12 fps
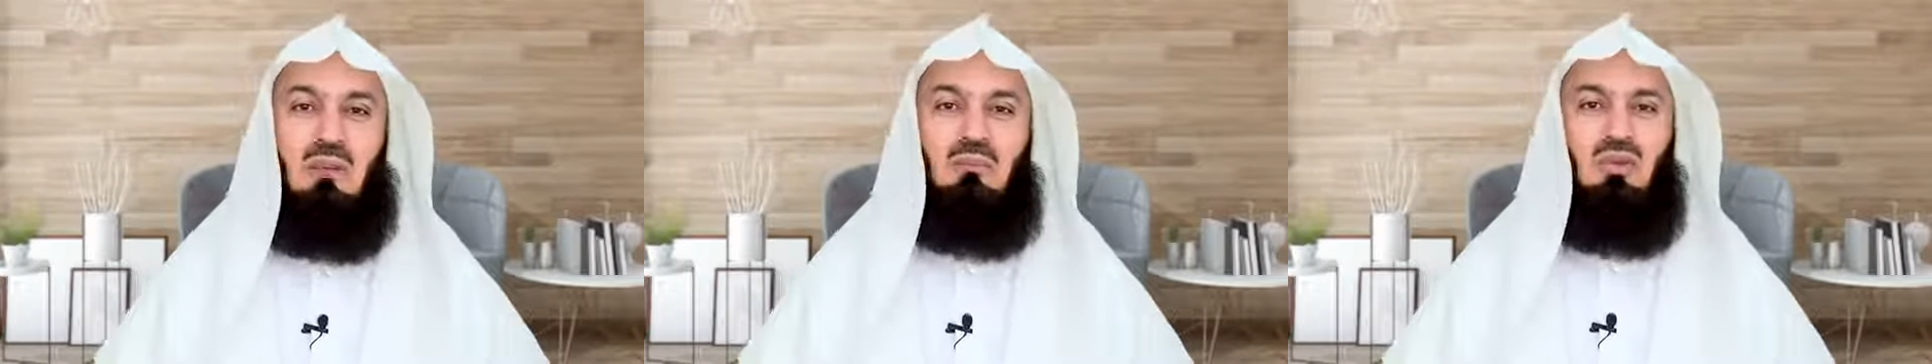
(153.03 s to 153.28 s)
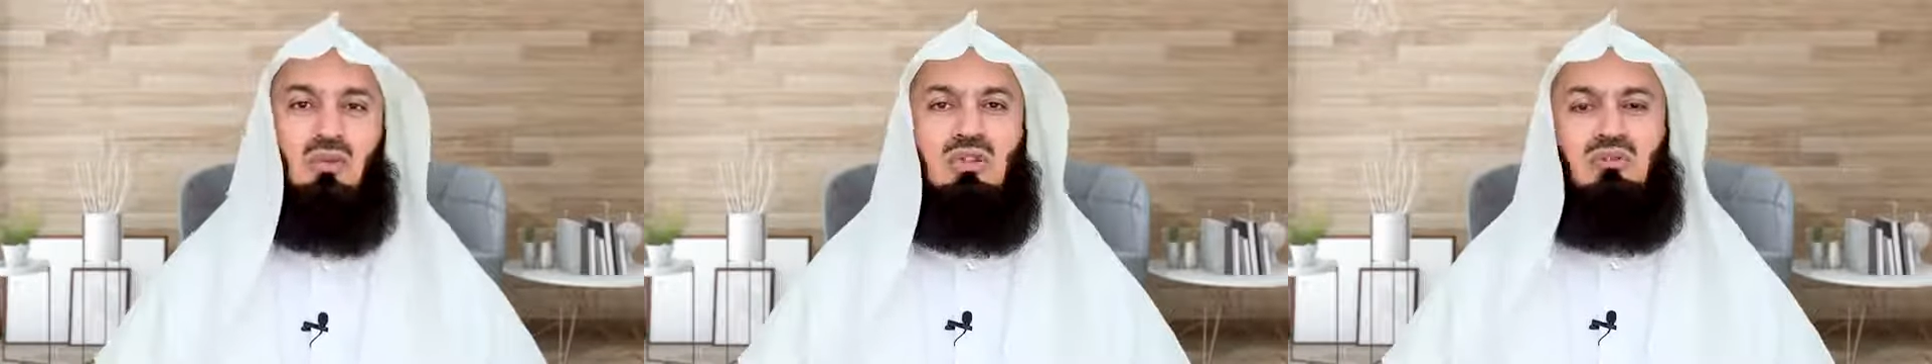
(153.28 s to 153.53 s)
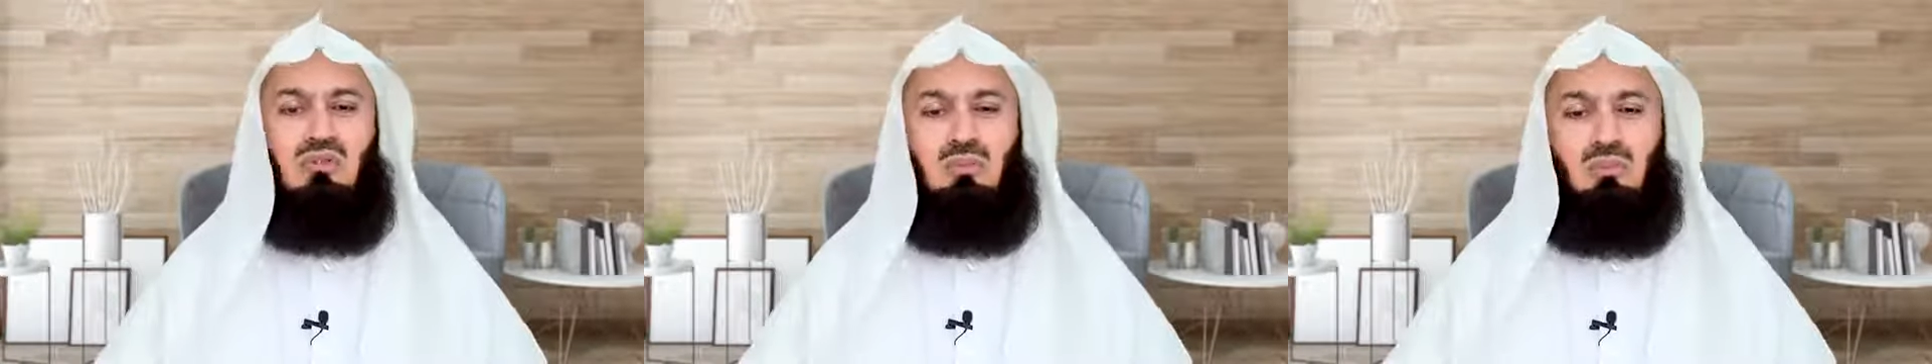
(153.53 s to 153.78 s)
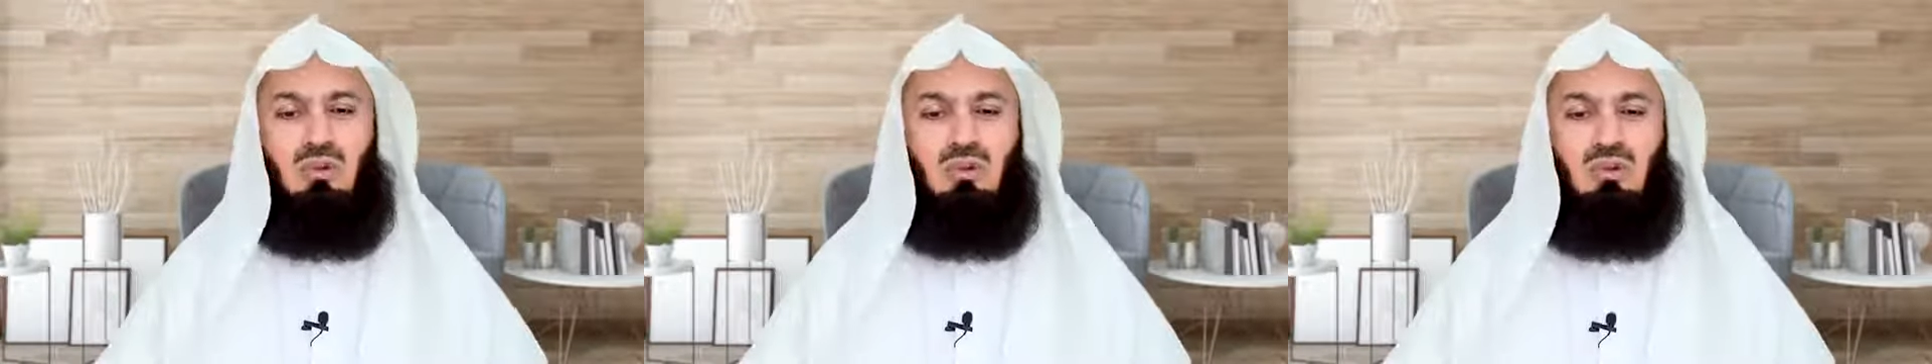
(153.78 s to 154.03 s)
beautiful
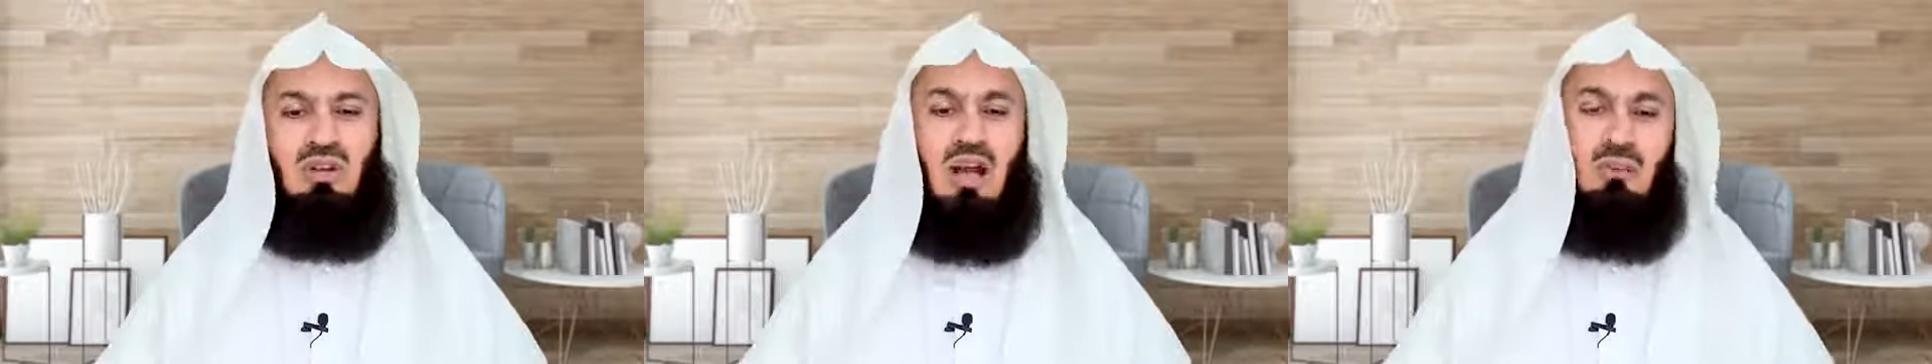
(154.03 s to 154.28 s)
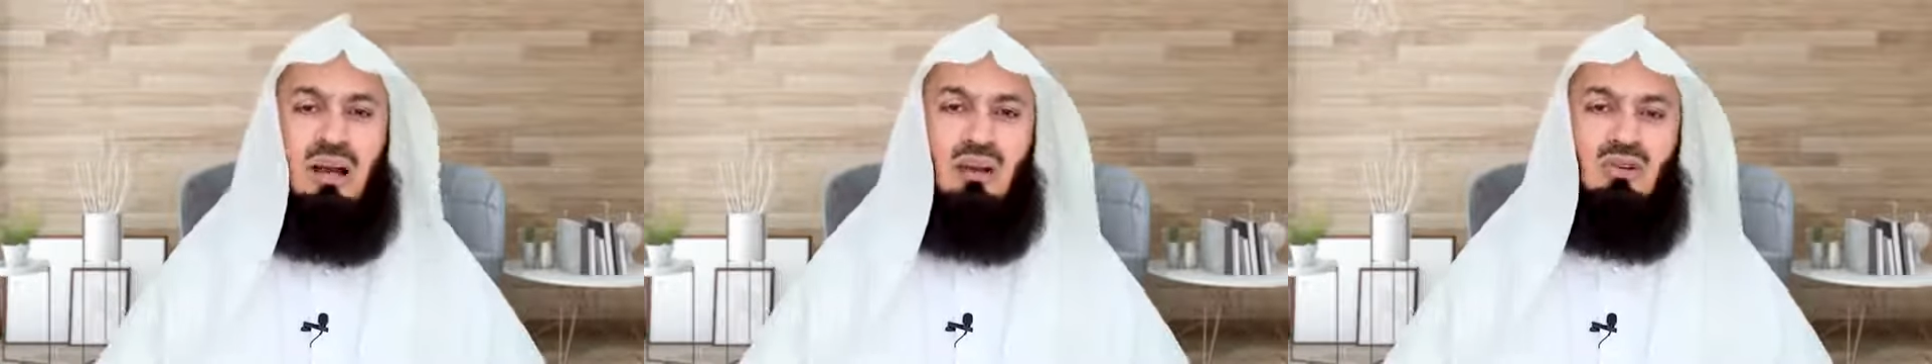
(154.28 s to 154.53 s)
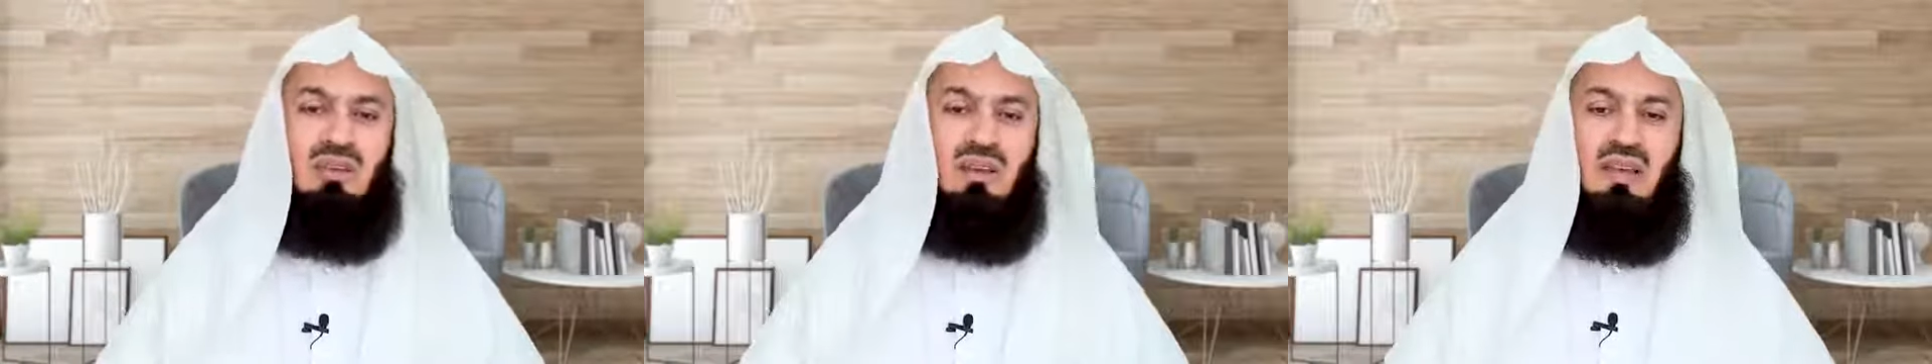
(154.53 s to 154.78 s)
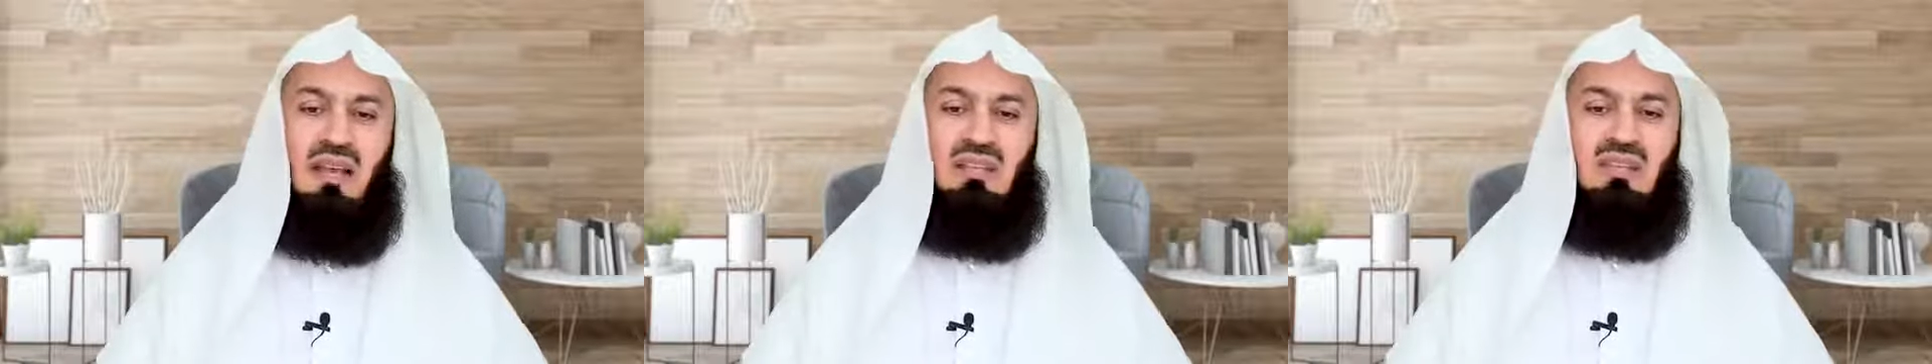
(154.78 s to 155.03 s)
book to come out and